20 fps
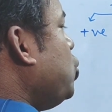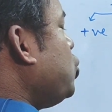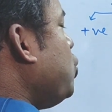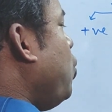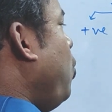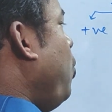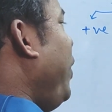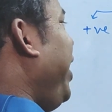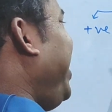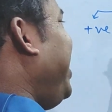
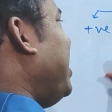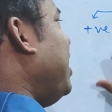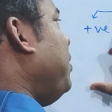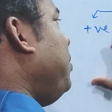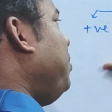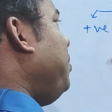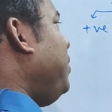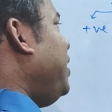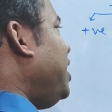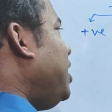So when
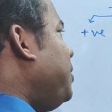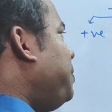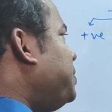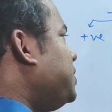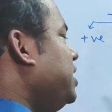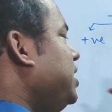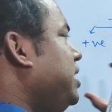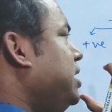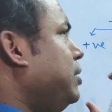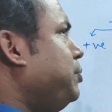number
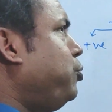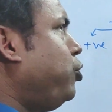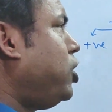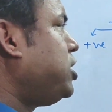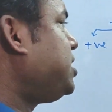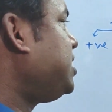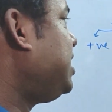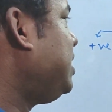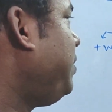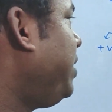of
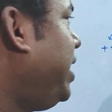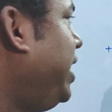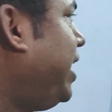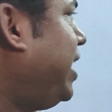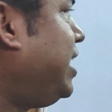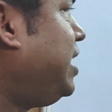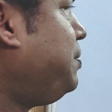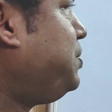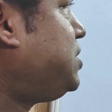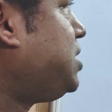positive and
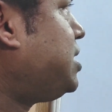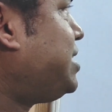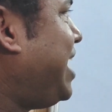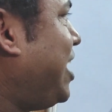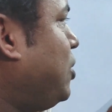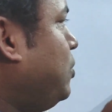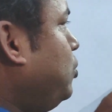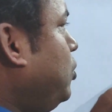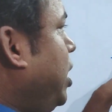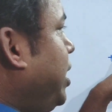negative charge
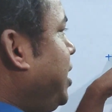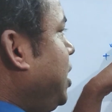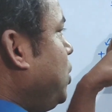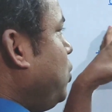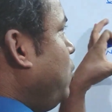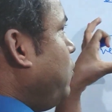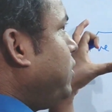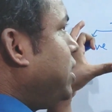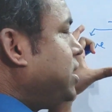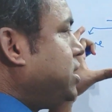accumulated
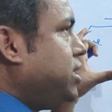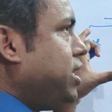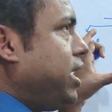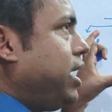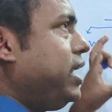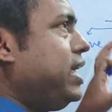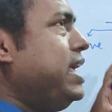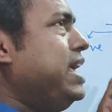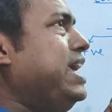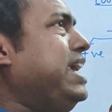over
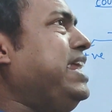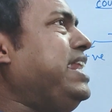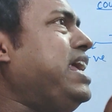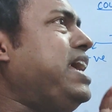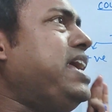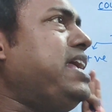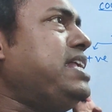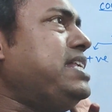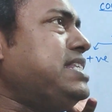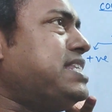there in
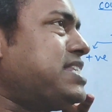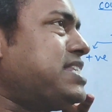a